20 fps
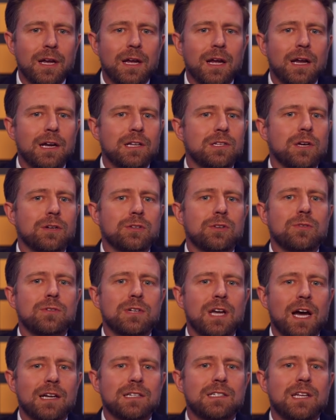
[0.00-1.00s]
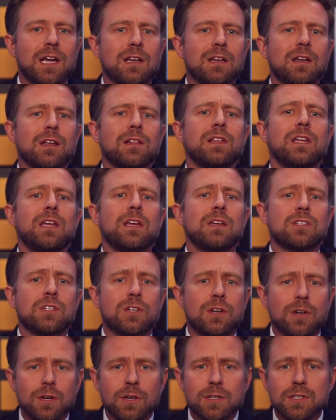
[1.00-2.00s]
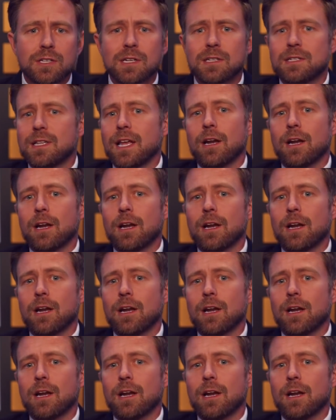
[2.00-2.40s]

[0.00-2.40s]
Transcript: and is also not technically his girl since that